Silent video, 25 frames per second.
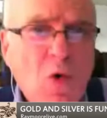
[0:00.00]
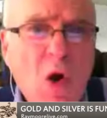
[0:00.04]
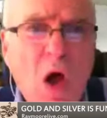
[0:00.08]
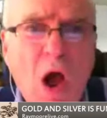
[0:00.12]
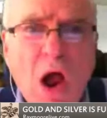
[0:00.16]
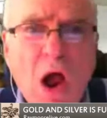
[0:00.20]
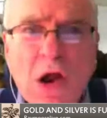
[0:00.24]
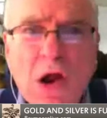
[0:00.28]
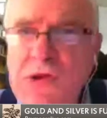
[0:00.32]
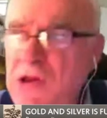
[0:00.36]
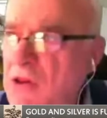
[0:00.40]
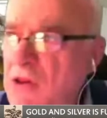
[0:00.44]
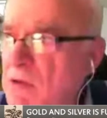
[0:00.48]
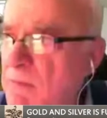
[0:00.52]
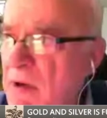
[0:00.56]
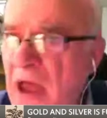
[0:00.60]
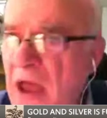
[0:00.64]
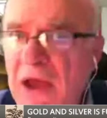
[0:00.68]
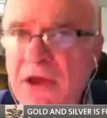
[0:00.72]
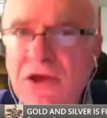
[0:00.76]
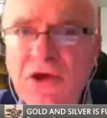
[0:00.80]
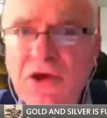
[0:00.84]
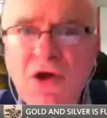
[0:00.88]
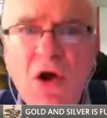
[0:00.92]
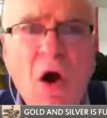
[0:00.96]
rocks in the
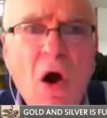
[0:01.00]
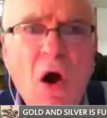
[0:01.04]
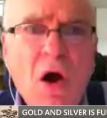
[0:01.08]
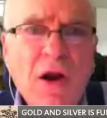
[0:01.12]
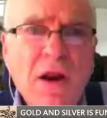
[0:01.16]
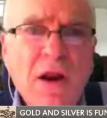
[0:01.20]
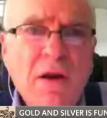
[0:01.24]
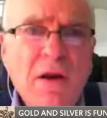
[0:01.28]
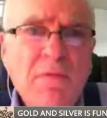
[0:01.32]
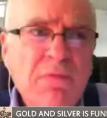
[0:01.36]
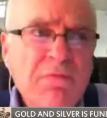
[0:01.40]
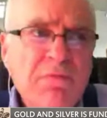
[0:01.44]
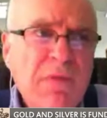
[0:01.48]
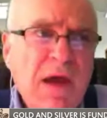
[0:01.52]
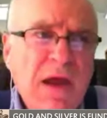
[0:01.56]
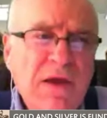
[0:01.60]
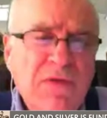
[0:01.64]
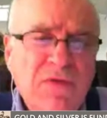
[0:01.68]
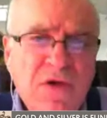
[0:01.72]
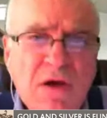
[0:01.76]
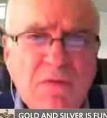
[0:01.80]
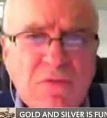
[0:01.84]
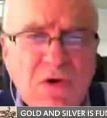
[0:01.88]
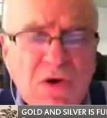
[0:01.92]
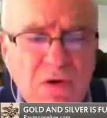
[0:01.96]
backyard and
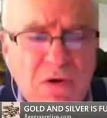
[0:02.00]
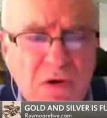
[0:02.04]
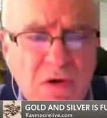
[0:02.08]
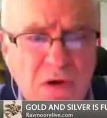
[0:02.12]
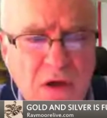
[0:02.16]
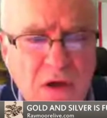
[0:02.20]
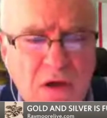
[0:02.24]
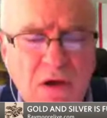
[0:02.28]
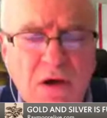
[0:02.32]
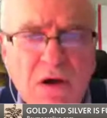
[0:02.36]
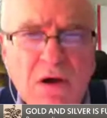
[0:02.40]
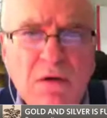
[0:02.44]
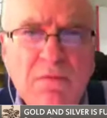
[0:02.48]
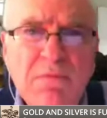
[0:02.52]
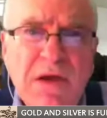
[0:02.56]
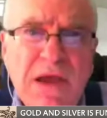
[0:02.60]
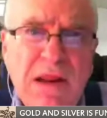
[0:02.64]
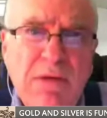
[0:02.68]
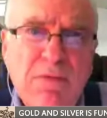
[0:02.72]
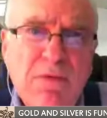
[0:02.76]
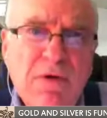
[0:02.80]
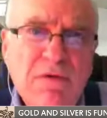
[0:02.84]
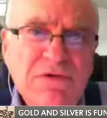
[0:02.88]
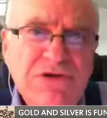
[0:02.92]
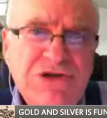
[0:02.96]
make them a
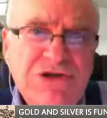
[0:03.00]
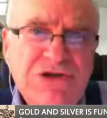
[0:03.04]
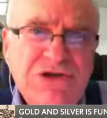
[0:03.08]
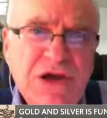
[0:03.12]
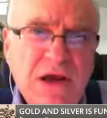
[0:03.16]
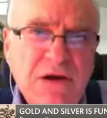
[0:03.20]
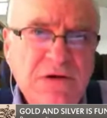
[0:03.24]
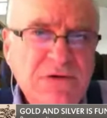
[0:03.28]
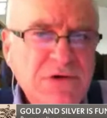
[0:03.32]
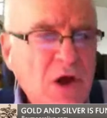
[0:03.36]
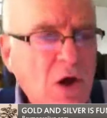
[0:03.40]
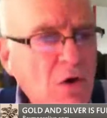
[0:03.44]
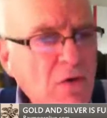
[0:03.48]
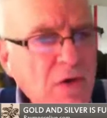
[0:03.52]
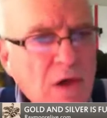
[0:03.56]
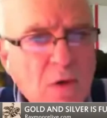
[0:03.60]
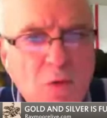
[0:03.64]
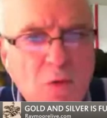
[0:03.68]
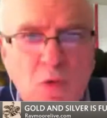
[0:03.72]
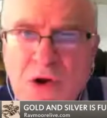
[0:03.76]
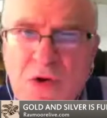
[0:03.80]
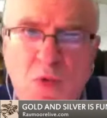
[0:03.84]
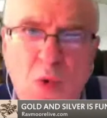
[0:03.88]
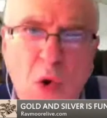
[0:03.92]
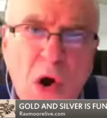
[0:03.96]
medium of exchange. No,
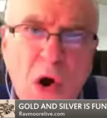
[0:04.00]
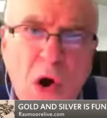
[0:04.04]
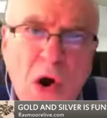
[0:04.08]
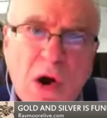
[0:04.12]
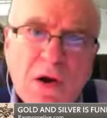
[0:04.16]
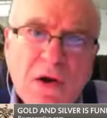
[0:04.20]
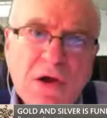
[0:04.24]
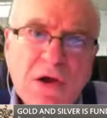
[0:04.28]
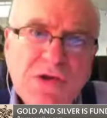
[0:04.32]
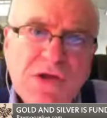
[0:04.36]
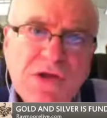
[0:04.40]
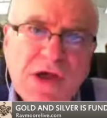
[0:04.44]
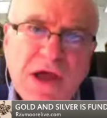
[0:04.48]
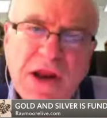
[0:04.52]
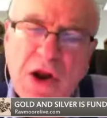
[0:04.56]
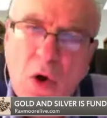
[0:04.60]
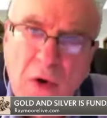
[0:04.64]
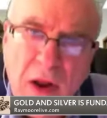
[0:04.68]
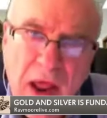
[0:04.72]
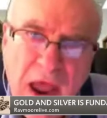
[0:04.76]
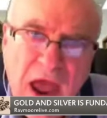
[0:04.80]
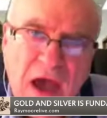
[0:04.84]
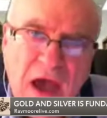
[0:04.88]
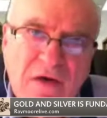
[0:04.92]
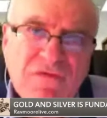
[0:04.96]
that wouldn't work because they
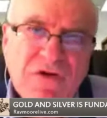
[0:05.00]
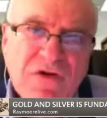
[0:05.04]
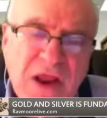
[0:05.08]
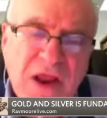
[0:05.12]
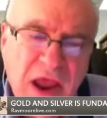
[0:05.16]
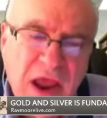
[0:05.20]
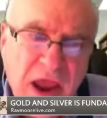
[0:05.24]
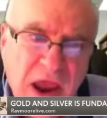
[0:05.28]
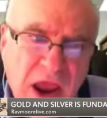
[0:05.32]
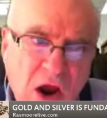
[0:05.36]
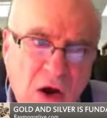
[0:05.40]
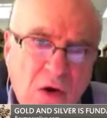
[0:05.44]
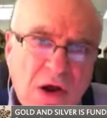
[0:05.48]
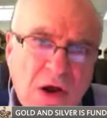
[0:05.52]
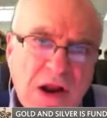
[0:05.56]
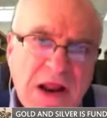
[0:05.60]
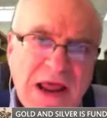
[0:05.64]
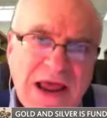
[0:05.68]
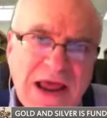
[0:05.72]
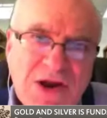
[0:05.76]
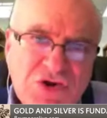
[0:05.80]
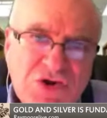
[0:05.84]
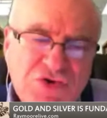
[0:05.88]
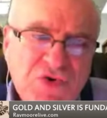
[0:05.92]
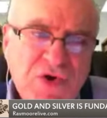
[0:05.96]
don't have
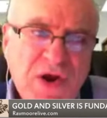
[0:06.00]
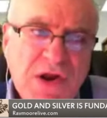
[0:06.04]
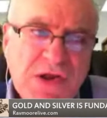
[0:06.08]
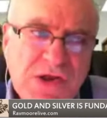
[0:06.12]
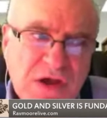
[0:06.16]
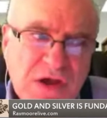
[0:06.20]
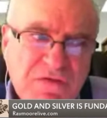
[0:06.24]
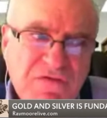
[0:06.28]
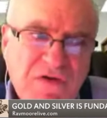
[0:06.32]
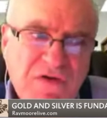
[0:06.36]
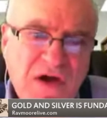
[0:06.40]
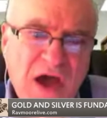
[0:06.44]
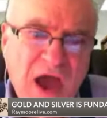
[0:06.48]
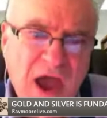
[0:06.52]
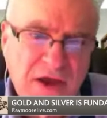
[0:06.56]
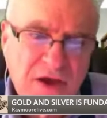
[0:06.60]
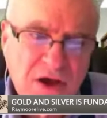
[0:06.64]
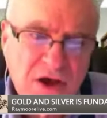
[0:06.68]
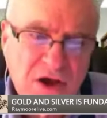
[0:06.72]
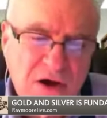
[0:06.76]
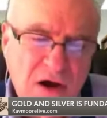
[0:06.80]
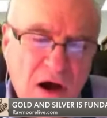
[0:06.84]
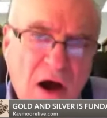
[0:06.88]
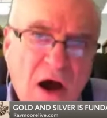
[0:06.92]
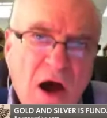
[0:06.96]
inherent intrinsic
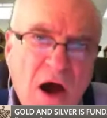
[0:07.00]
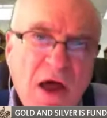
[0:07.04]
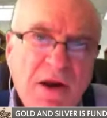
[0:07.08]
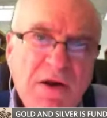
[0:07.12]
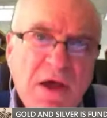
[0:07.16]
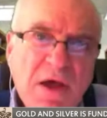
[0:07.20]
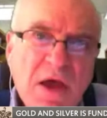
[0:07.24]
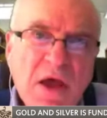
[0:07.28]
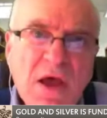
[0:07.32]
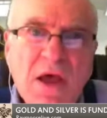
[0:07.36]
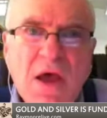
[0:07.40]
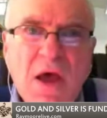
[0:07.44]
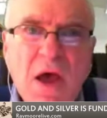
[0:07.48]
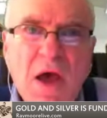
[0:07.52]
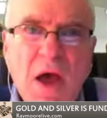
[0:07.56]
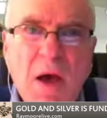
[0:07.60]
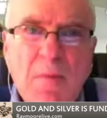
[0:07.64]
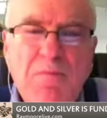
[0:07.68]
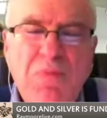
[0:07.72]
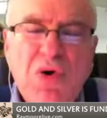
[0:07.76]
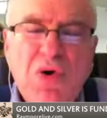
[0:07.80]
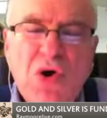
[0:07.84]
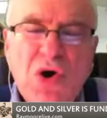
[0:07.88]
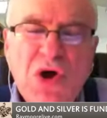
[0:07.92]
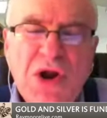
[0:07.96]
value. God
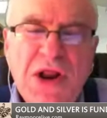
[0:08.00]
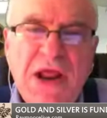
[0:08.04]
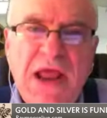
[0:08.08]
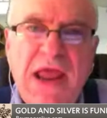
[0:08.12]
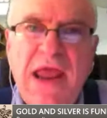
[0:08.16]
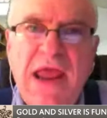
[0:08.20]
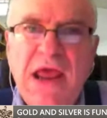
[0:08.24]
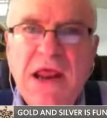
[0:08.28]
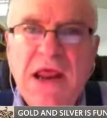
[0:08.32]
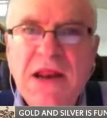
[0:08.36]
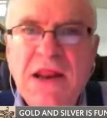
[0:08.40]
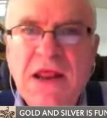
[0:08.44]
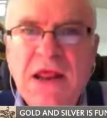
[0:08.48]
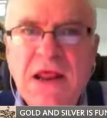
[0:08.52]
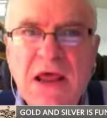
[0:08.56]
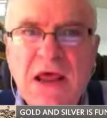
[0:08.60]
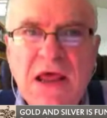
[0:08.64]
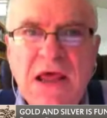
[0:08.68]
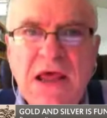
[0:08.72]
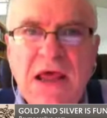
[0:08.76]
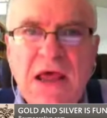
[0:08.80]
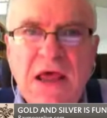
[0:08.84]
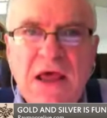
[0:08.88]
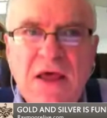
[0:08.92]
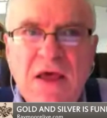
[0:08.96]
put in
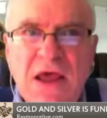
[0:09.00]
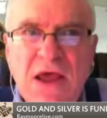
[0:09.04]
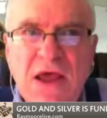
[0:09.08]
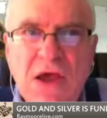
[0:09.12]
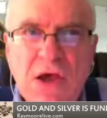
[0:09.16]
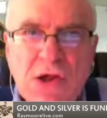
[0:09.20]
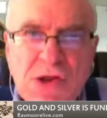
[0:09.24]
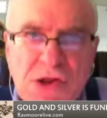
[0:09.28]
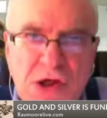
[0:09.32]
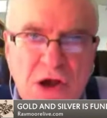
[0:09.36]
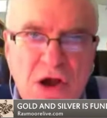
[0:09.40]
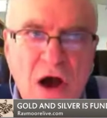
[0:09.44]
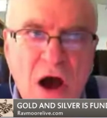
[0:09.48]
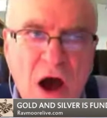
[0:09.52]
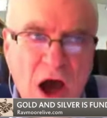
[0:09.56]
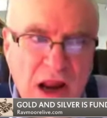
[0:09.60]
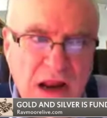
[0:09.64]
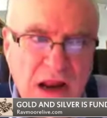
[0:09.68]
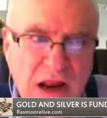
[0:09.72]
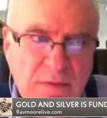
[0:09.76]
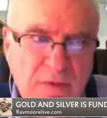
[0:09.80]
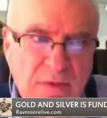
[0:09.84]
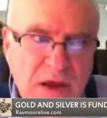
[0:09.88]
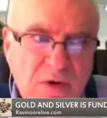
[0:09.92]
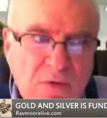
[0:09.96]
his
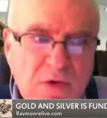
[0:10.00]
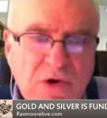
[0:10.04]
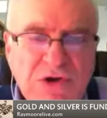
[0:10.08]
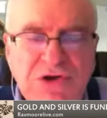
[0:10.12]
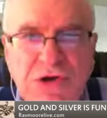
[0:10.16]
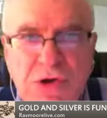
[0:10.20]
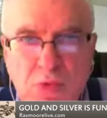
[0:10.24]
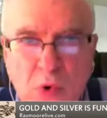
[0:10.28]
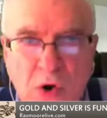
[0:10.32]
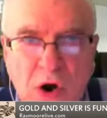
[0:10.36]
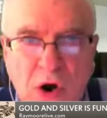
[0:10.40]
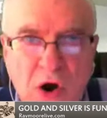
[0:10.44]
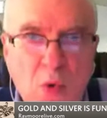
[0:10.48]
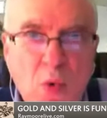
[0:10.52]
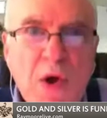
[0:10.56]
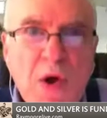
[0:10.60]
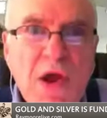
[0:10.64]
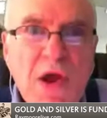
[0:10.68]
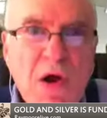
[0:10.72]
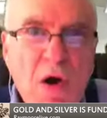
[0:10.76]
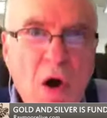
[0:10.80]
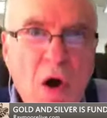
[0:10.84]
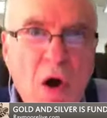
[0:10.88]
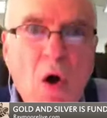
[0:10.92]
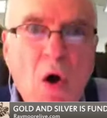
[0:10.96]
economy, which is where
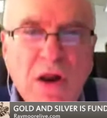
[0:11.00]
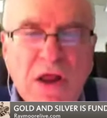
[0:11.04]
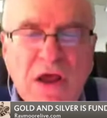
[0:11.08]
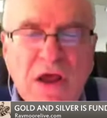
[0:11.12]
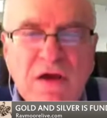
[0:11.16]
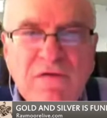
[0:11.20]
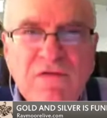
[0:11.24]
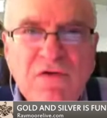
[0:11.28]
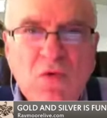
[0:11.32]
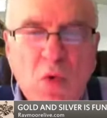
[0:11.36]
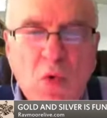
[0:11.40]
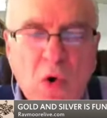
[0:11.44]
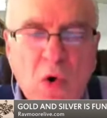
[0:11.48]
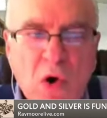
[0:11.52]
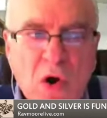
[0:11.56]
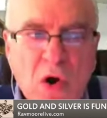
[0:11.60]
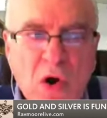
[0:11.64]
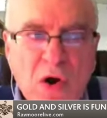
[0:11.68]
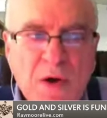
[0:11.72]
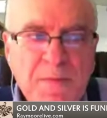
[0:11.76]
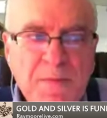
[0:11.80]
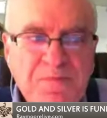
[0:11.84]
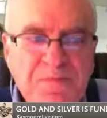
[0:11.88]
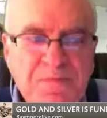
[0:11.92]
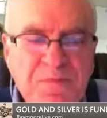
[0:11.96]
we all live and work,